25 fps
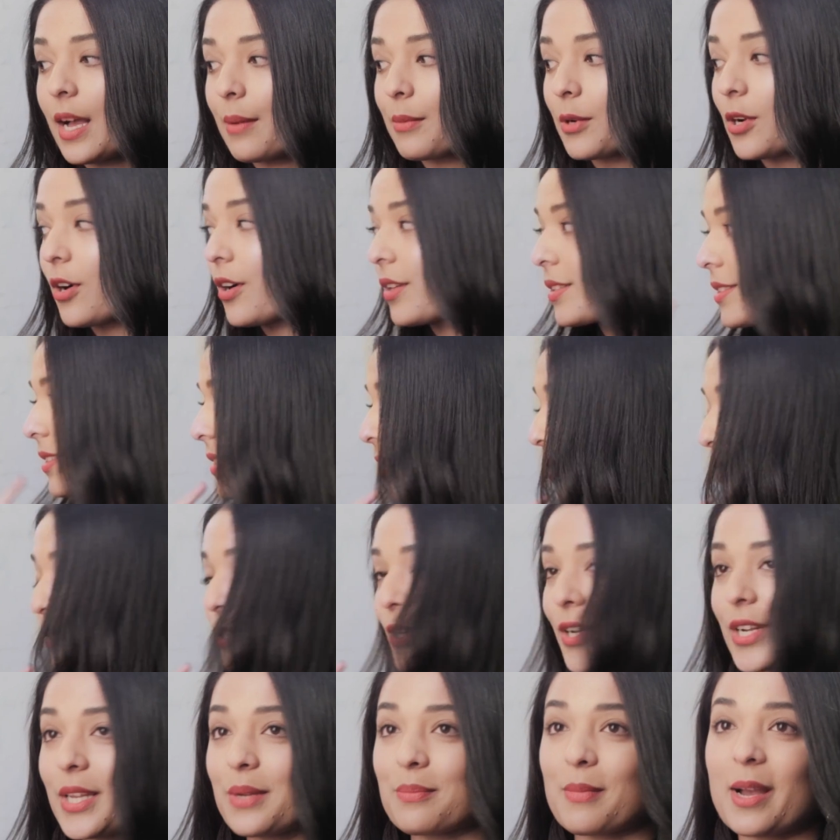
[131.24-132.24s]
I'm constantly
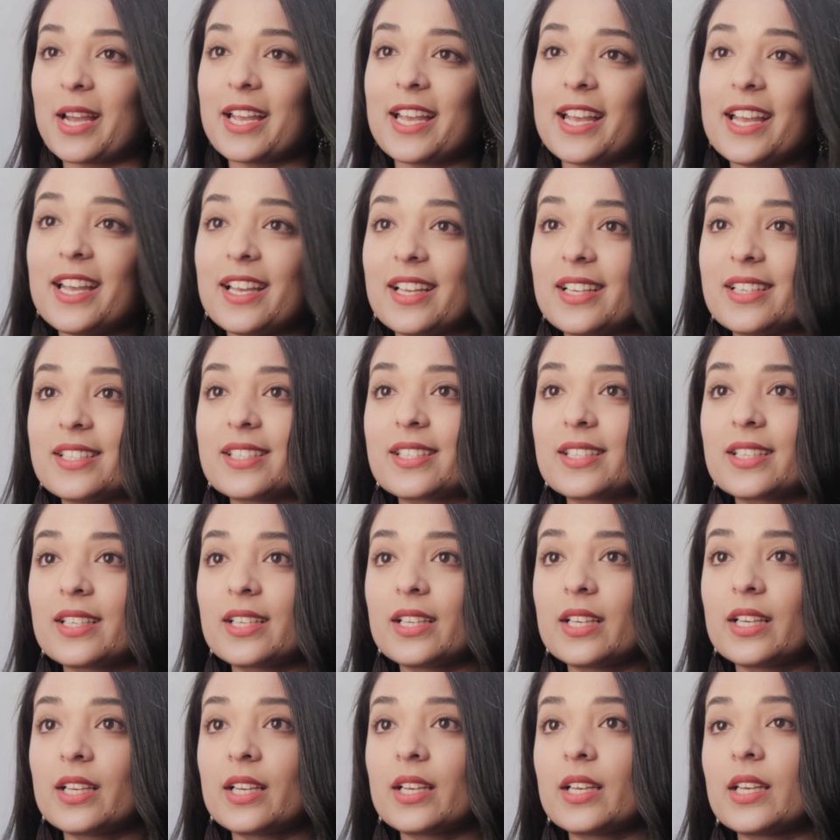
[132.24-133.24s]
turning my head.
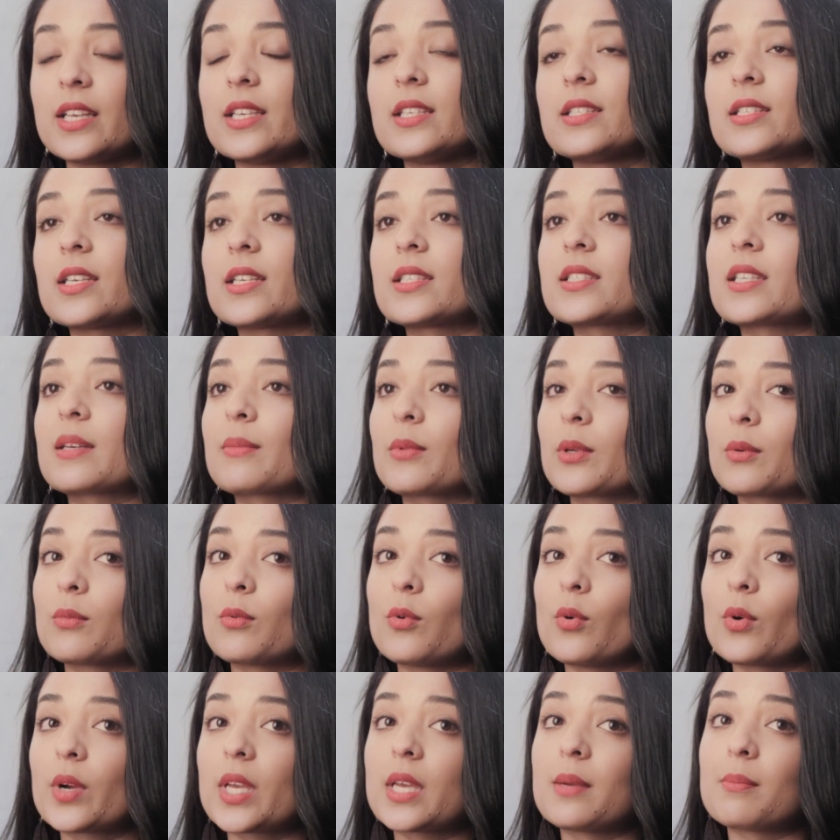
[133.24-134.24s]
Is there someone
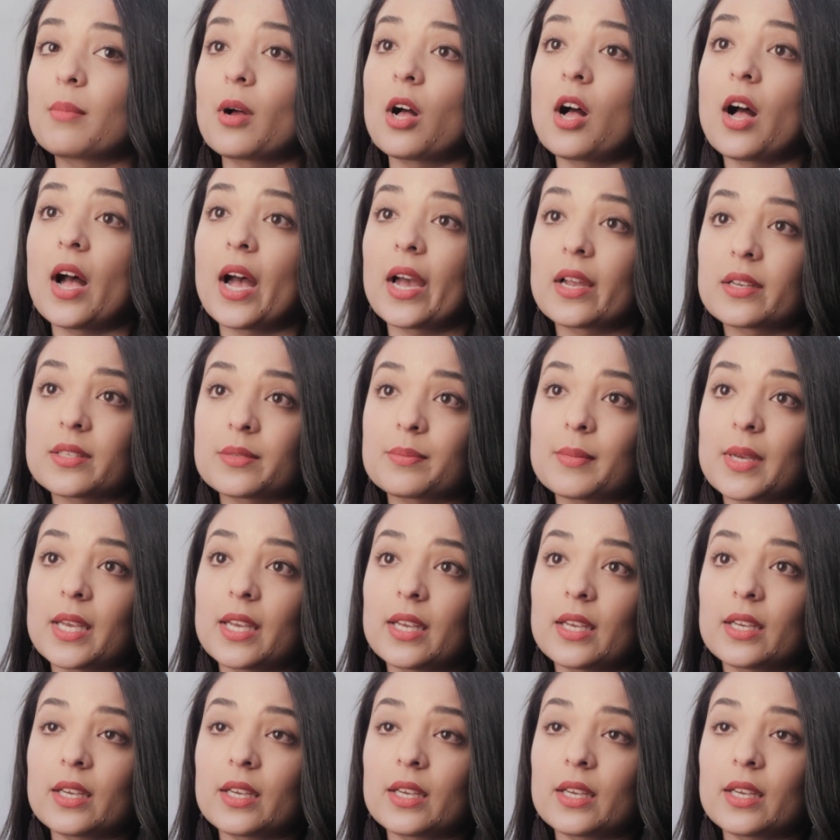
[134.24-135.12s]
walking behind me?